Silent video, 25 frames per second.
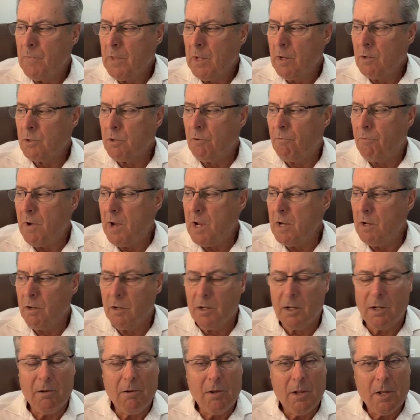So
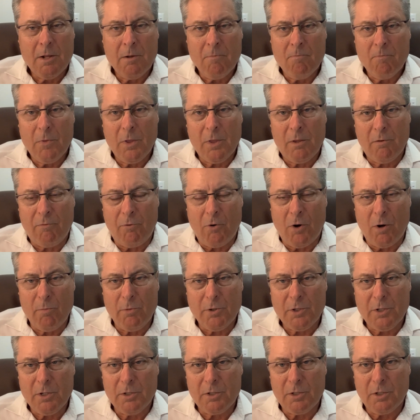finally, the
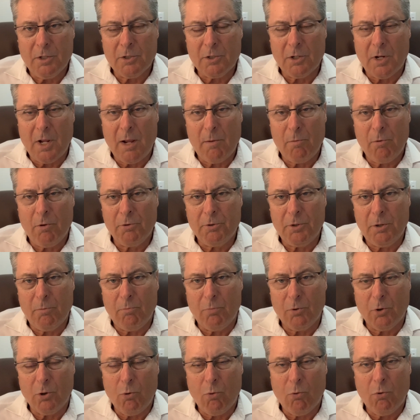pharmacist is able to
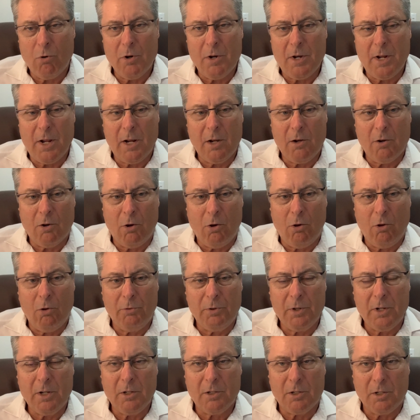coordinate all
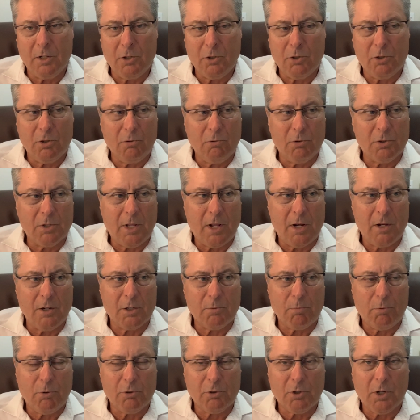these issues, that is
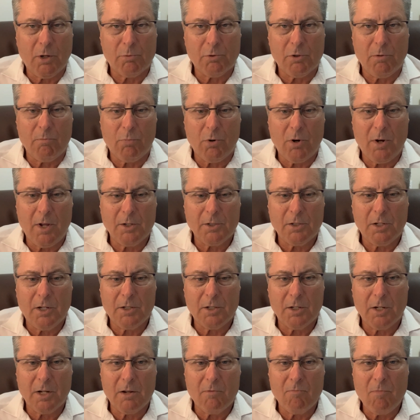prescription
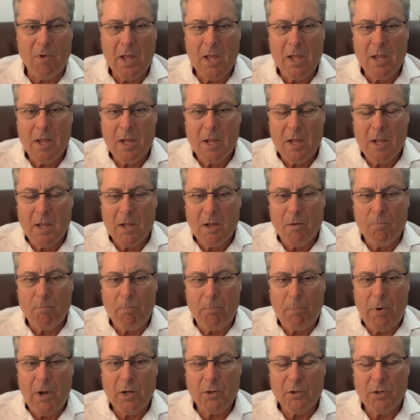processing,
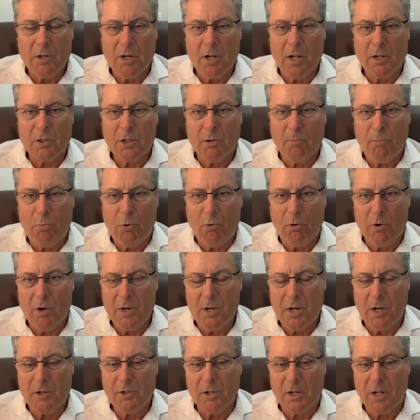patient support
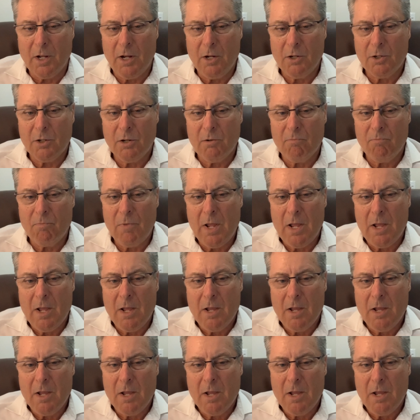and education,